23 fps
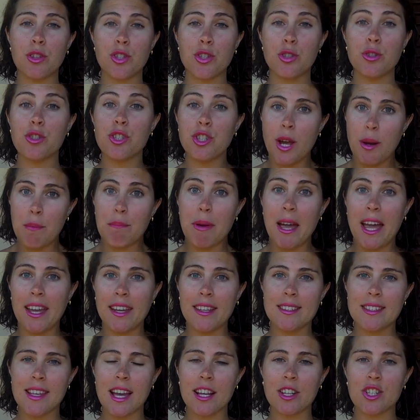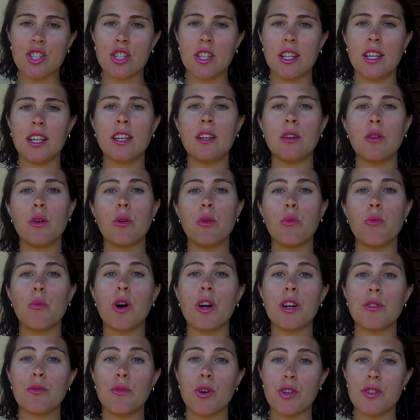two champagnes actually,
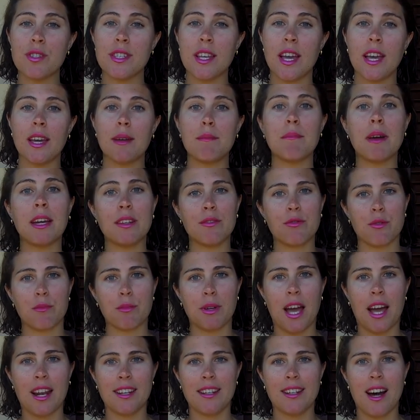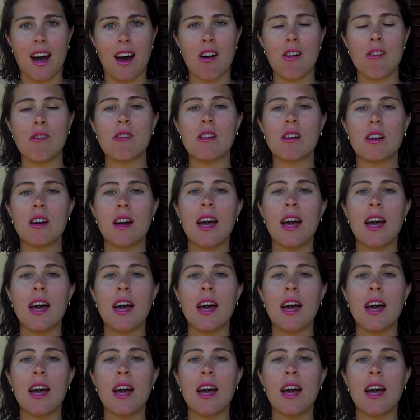one rosé made from Cannonau,